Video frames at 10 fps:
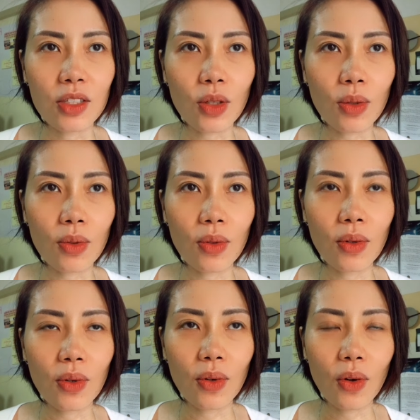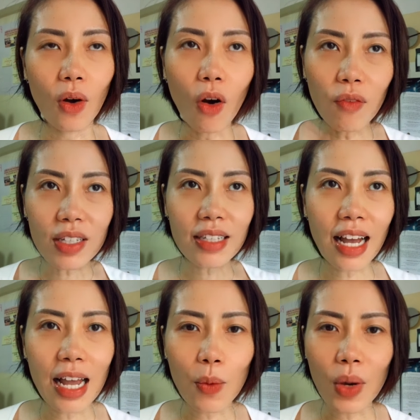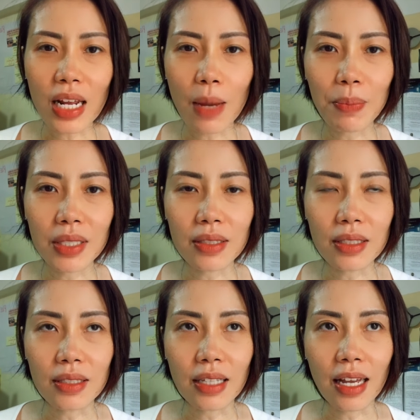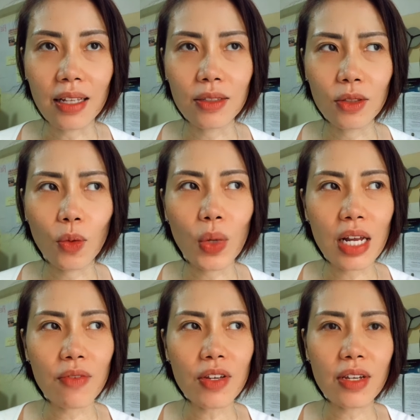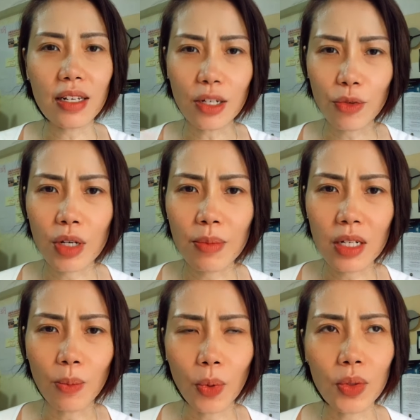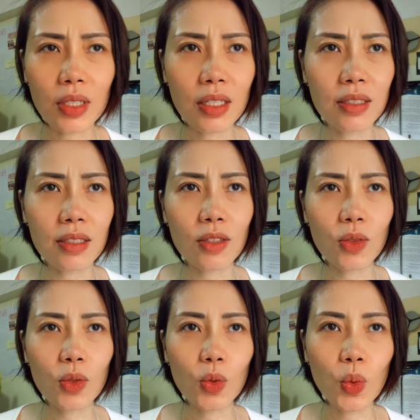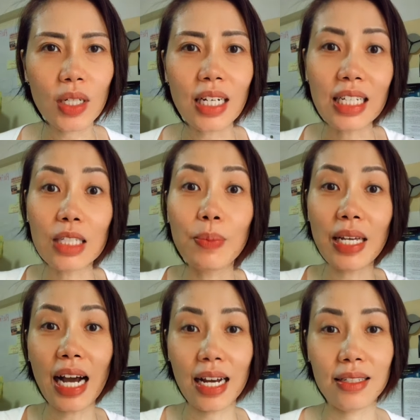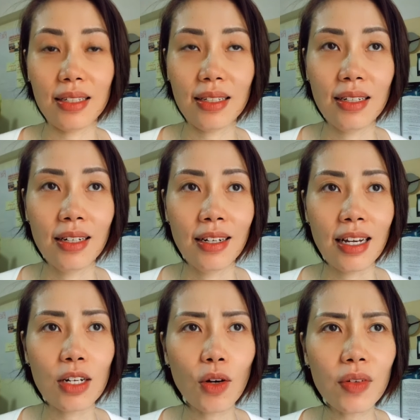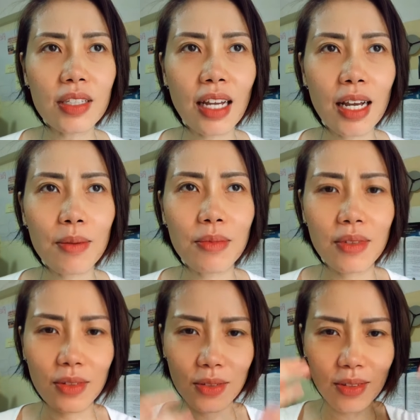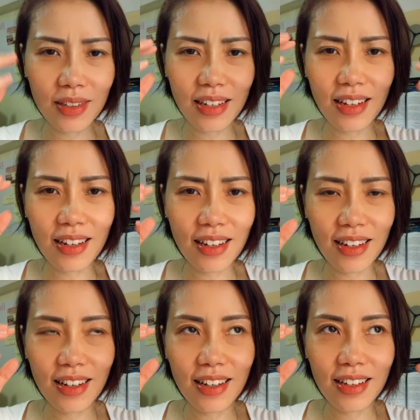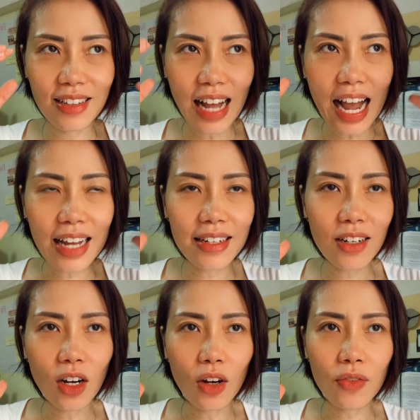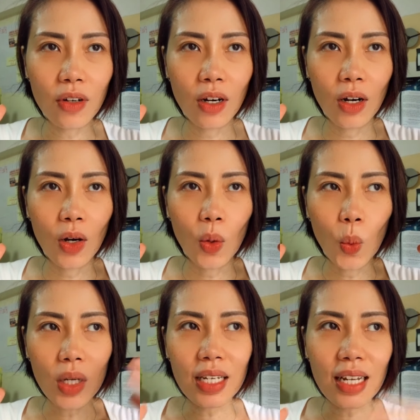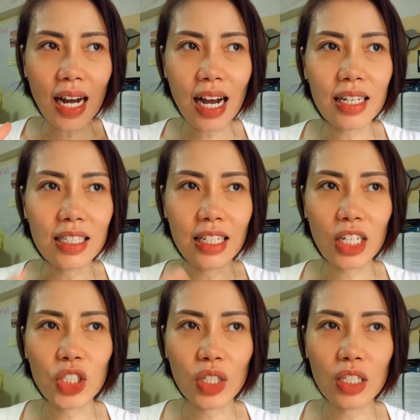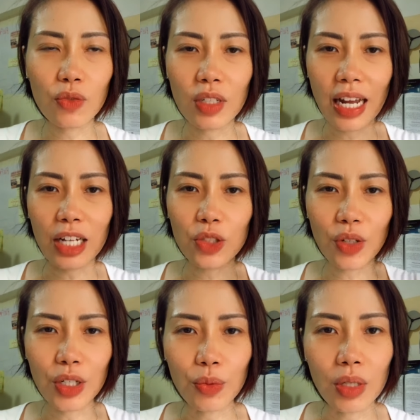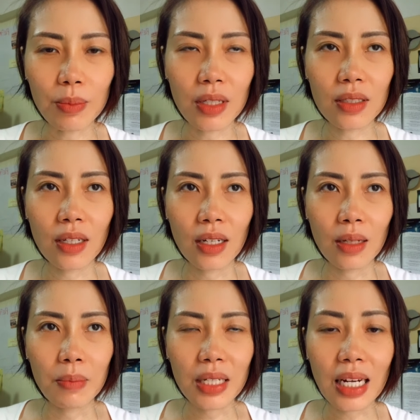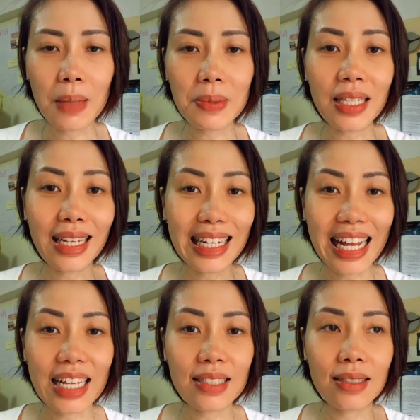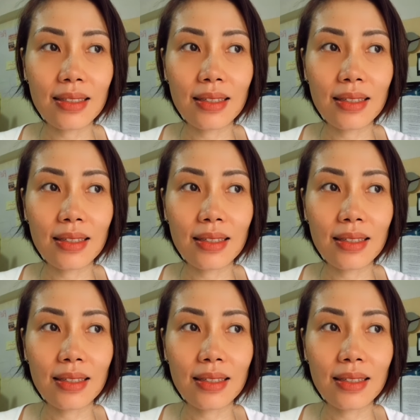So over time, what happens is that, whenever you get an increment or bonus, you work a little bit harder. And over time, the idea of working hard in exchange for the extra increment becomes less